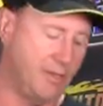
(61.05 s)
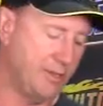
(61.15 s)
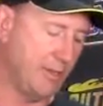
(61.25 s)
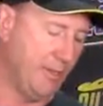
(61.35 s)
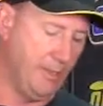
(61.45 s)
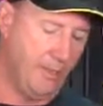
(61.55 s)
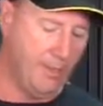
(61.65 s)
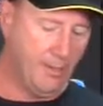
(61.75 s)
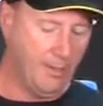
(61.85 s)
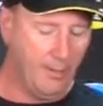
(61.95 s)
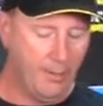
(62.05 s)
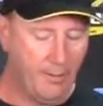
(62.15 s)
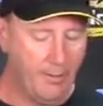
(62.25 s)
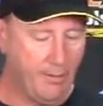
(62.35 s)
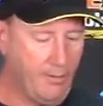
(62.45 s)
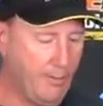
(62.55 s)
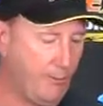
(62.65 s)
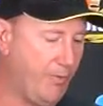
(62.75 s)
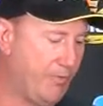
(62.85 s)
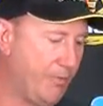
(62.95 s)
easily.
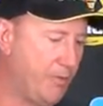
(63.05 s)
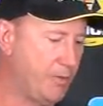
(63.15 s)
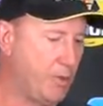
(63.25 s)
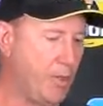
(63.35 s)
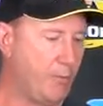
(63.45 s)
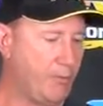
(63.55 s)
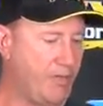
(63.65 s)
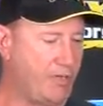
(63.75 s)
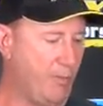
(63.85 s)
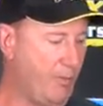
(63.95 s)
We've tried it with this